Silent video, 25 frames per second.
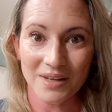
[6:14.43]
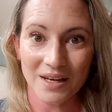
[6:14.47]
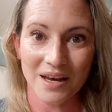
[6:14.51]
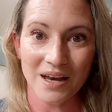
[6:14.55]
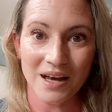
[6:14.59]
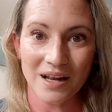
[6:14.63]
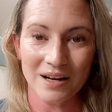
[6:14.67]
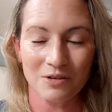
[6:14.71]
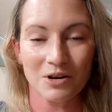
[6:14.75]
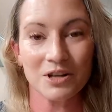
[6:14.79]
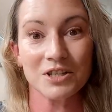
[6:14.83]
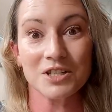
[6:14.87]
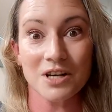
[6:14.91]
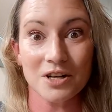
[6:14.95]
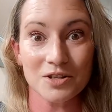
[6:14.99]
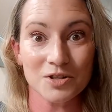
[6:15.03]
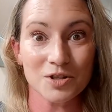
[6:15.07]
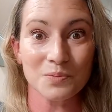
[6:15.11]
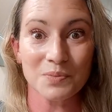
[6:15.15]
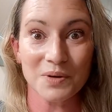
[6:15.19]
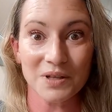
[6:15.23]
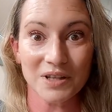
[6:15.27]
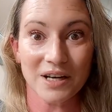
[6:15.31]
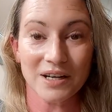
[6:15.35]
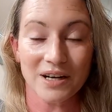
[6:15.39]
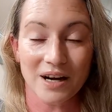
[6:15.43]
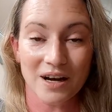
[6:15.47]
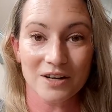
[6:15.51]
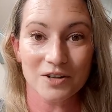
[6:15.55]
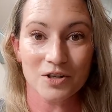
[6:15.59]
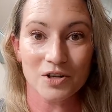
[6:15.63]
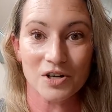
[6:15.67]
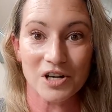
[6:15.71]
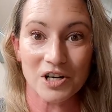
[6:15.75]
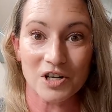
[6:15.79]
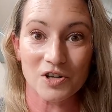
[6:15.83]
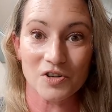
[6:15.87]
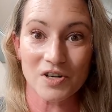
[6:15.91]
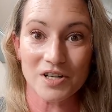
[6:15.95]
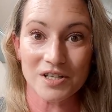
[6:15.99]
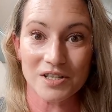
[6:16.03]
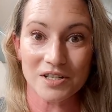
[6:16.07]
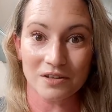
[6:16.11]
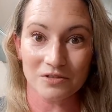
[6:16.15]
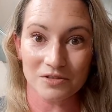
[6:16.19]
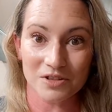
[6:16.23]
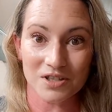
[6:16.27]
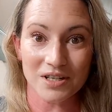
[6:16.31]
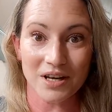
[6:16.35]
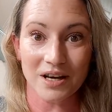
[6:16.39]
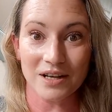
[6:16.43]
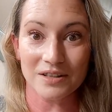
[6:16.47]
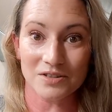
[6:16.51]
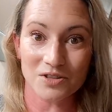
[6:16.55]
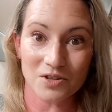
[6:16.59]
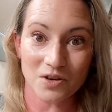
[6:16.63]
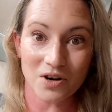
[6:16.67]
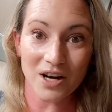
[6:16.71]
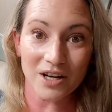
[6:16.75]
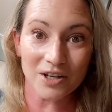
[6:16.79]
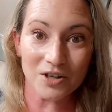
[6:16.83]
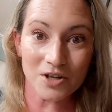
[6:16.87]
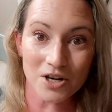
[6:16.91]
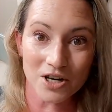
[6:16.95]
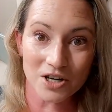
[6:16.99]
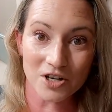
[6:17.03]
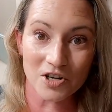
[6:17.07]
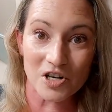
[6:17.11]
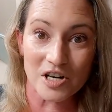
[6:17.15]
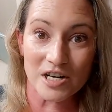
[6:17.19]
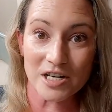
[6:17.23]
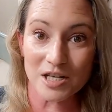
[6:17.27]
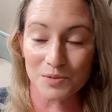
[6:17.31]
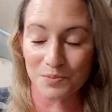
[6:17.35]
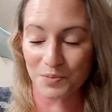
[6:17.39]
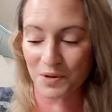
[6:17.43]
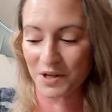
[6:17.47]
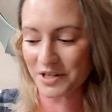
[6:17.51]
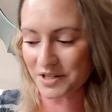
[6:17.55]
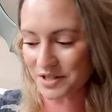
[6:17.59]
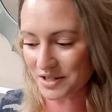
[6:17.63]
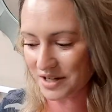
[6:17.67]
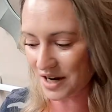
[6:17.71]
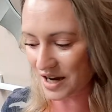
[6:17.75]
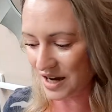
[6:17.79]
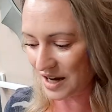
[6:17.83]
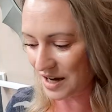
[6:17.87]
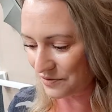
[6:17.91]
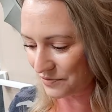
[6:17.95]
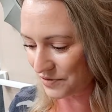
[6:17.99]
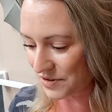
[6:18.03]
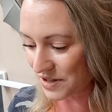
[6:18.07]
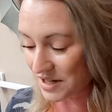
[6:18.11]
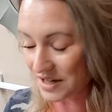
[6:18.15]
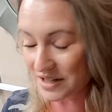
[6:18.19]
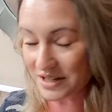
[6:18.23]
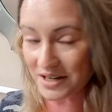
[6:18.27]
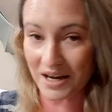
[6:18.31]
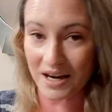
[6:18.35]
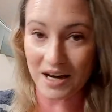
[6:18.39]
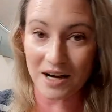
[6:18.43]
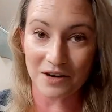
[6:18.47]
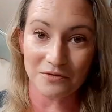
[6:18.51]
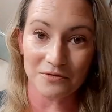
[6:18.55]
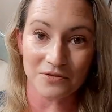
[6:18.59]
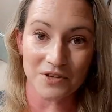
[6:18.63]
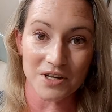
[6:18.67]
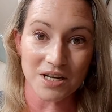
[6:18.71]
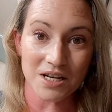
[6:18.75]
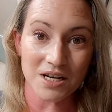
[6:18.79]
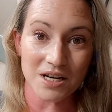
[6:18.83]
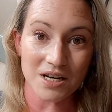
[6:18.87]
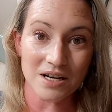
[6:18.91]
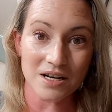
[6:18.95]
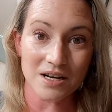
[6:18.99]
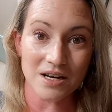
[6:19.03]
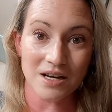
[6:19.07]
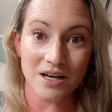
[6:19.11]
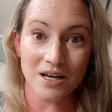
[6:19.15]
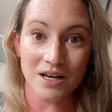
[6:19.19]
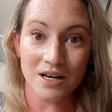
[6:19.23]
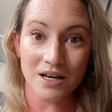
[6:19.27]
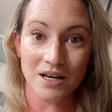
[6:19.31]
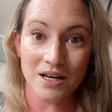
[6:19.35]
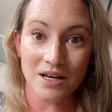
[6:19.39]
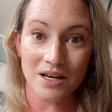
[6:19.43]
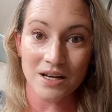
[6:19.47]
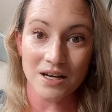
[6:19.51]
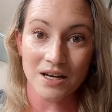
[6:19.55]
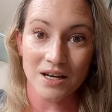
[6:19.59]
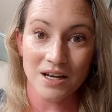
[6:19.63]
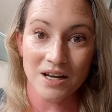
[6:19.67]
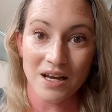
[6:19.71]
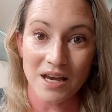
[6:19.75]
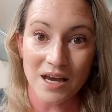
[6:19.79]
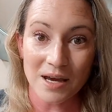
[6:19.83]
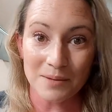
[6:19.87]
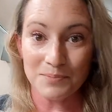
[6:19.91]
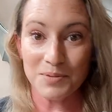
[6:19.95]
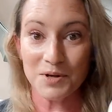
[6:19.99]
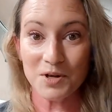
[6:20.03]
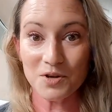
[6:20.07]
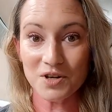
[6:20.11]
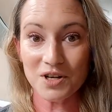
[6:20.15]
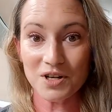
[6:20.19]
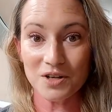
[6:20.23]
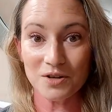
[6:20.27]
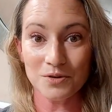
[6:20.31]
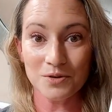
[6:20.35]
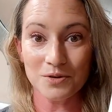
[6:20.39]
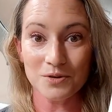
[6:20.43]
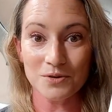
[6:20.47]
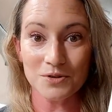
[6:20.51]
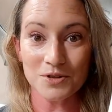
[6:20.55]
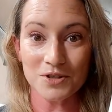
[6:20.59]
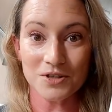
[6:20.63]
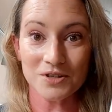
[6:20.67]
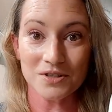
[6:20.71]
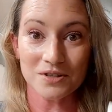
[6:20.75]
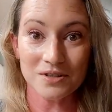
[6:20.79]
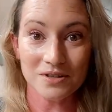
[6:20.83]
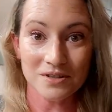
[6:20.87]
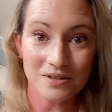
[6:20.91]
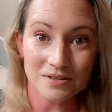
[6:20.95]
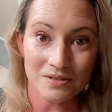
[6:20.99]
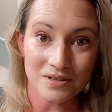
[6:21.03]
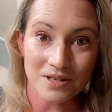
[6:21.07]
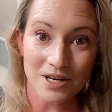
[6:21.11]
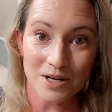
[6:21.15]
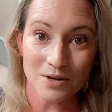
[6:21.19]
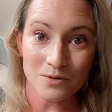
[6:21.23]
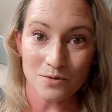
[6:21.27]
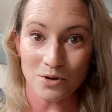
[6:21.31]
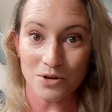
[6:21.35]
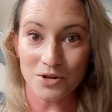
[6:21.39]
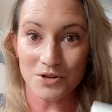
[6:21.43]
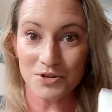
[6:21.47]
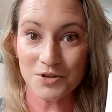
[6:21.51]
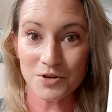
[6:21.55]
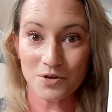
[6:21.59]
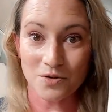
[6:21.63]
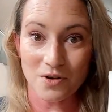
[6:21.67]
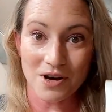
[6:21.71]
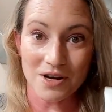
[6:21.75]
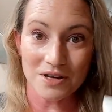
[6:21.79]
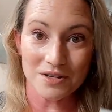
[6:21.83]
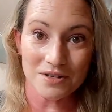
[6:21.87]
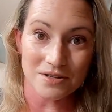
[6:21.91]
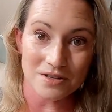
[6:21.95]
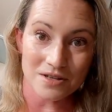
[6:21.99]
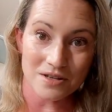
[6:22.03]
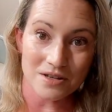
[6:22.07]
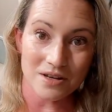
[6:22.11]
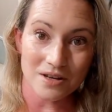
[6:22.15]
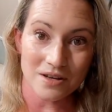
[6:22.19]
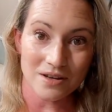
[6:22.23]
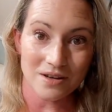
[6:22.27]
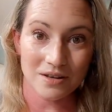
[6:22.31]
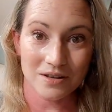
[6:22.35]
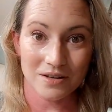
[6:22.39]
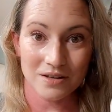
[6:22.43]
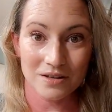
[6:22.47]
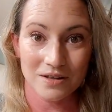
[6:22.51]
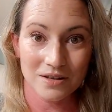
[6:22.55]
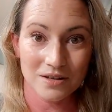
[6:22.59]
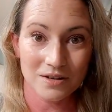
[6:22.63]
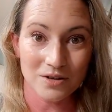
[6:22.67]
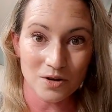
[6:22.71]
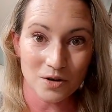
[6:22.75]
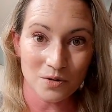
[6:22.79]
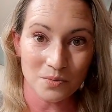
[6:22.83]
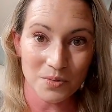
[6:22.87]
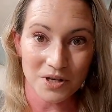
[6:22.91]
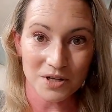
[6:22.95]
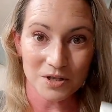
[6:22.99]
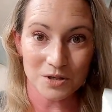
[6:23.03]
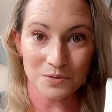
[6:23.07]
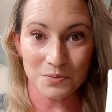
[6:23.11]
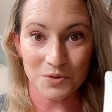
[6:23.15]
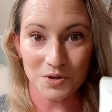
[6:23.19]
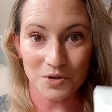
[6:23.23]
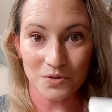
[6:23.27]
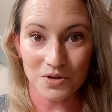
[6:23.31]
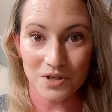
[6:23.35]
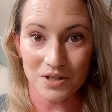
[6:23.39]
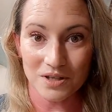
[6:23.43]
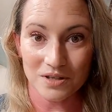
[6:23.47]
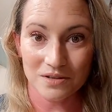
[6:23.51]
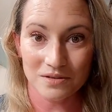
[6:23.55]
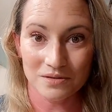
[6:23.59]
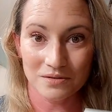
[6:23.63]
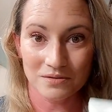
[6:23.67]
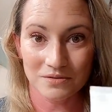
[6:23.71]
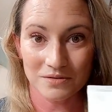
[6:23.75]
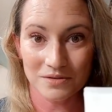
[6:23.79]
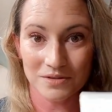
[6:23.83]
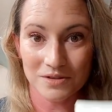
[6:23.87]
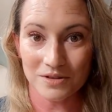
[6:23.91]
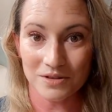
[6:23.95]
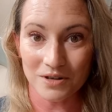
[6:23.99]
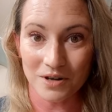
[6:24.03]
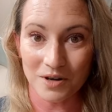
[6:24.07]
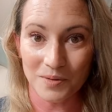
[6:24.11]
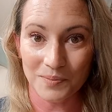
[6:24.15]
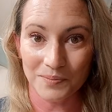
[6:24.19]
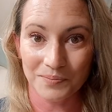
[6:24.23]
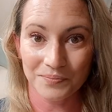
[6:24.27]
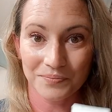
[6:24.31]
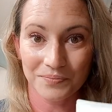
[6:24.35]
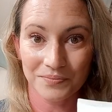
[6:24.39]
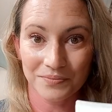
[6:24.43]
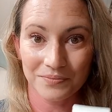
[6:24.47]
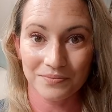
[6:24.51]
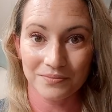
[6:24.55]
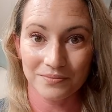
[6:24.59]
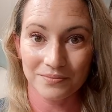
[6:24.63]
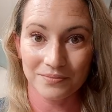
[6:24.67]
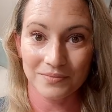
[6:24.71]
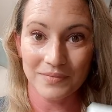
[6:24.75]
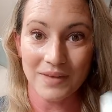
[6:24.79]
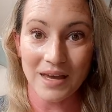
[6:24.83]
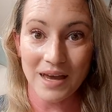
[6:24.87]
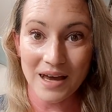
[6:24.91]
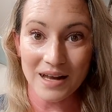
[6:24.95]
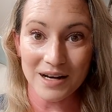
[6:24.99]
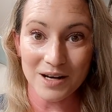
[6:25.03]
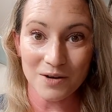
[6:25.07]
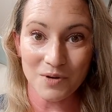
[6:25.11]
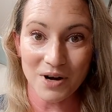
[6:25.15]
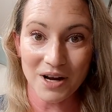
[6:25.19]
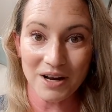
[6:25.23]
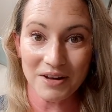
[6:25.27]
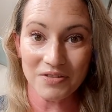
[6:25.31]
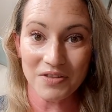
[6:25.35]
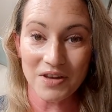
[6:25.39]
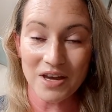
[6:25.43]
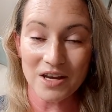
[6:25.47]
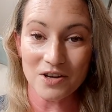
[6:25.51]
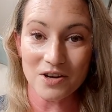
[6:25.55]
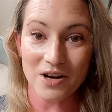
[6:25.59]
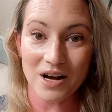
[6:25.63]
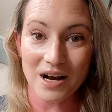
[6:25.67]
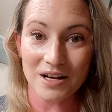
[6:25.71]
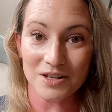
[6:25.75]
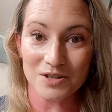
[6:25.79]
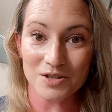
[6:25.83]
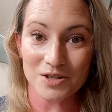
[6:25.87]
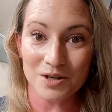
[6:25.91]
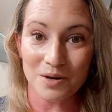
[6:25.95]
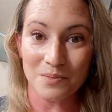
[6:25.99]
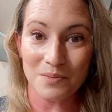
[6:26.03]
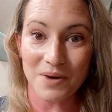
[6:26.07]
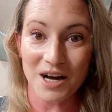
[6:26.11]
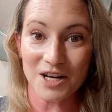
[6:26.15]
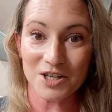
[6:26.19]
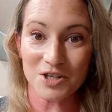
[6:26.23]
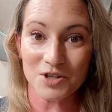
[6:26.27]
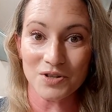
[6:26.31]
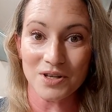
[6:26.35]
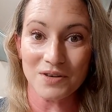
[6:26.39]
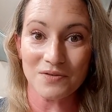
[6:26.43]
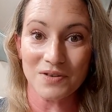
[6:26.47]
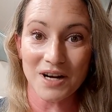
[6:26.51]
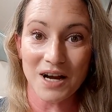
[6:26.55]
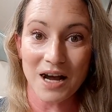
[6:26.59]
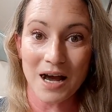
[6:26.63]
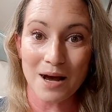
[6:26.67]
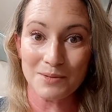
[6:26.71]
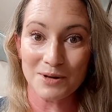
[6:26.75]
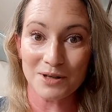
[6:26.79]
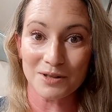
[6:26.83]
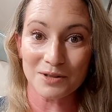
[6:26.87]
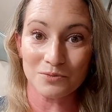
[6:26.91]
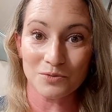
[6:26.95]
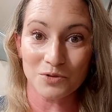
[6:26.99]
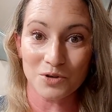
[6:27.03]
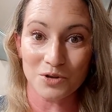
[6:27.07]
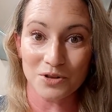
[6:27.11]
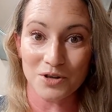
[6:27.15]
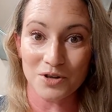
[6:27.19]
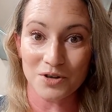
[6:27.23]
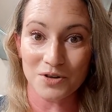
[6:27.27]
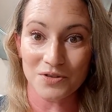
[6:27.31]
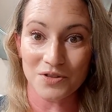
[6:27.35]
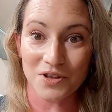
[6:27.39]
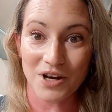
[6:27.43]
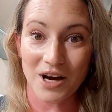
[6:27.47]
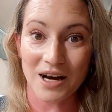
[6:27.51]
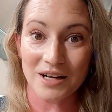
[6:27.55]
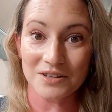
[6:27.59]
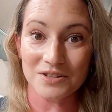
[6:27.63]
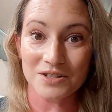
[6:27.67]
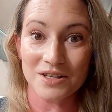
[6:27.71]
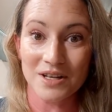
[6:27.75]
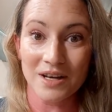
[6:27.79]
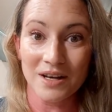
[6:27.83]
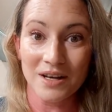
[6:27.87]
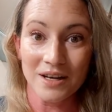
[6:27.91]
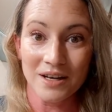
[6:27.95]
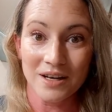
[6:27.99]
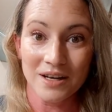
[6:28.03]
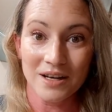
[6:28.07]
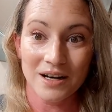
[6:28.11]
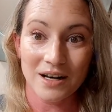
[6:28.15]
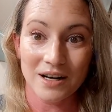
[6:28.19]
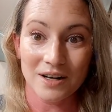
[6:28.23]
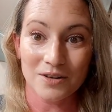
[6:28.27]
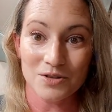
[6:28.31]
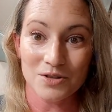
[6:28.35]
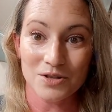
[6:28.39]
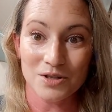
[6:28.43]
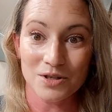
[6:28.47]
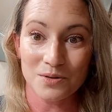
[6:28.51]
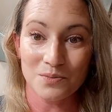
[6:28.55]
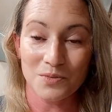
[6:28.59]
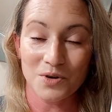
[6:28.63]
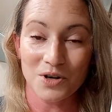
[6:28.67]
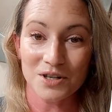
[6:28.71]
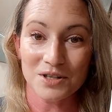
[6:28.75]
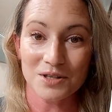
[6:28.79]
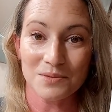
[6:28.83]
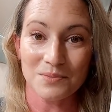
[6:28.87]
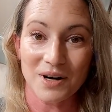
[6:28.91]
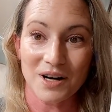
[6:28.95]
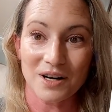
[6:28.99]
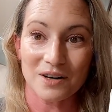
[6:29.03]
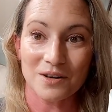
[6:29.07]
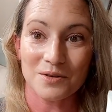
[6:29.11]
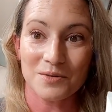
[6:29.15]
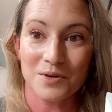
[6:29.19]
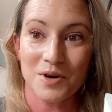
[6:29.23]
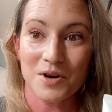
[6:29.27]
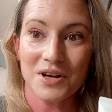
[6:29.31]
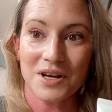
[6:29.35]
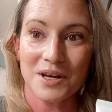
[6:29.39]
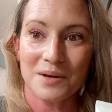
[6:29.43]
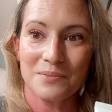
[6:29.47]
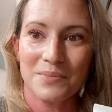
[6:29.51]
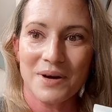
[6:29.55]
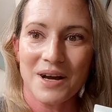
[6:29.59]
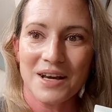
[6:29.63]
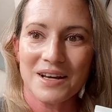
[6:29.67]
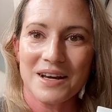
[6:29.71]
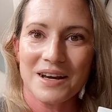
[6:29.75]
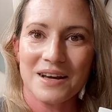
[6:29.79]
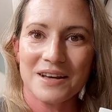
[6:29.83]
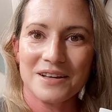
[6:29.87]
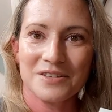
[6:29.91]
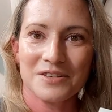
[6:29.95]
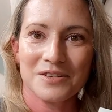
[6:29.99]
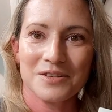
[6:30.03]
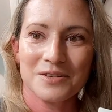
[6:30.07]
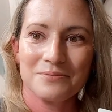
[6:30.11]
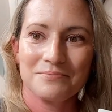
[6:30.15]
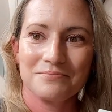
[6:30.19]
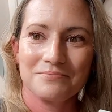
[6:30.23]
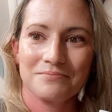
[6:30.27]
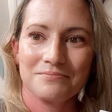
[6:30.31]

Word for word: anyway, it's also been like 100 degrees outside. So 100 degrees plus coffee and caffeine and beauty news equals crazy no BS beauty. So anyway, thank you guys so much. Leave a comment with your thoughts, and I'll see you more tomorrow. Okay, bye guys.